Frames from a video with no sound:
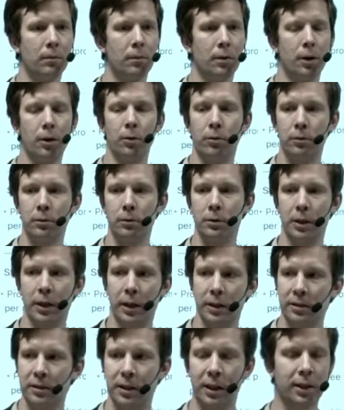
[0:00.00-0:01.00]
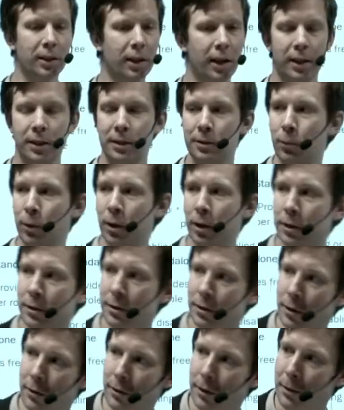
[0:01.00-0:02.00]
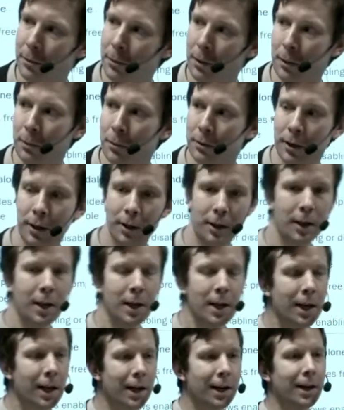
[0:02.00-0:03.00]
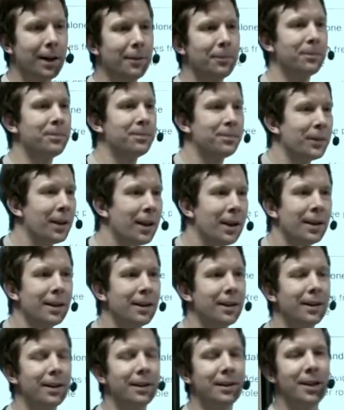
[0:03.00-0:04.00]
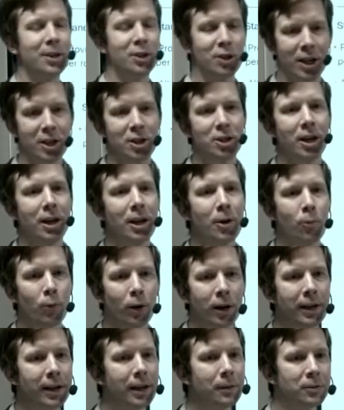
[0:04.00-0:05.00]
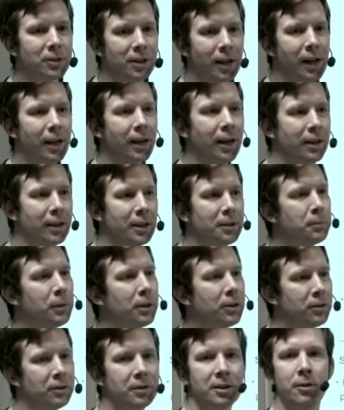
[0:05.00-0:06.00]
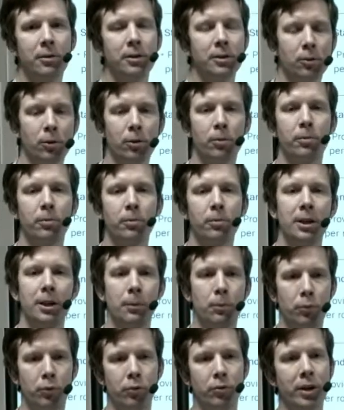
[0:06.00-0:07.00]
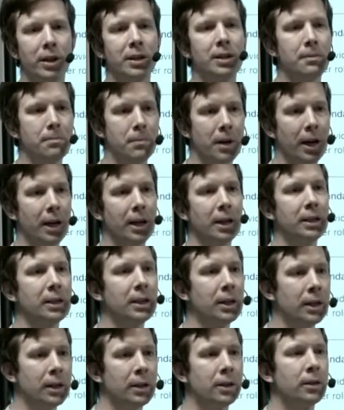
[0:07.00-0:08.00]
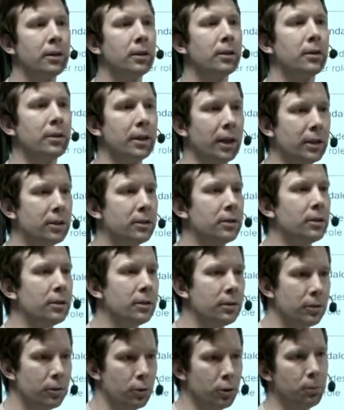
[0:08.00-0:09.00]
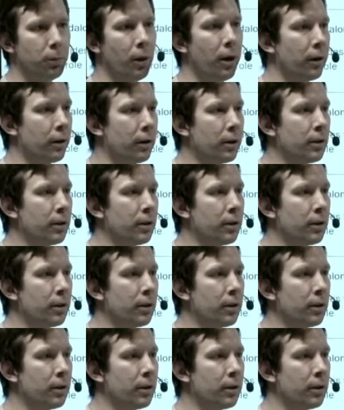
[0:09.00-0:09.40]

Oh, did I say the S word? Sorry, people. No. Essentially, why I'm saying it is because there is already a ready-made connector to Splunk.